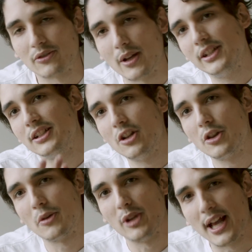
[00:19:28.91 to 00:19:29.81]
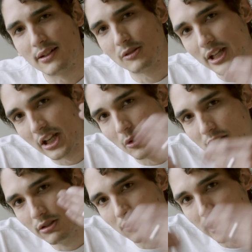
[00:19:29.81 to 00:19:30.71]
So I didn't know that we had
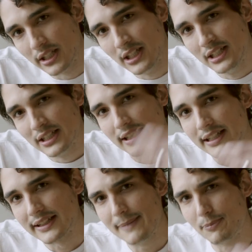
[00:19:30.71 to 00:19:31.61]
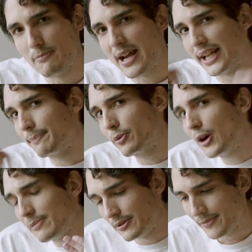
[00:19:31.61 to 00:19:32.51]
literally a diplomatic
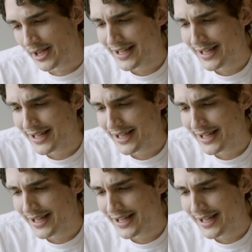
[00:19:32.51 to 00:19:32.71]
problem.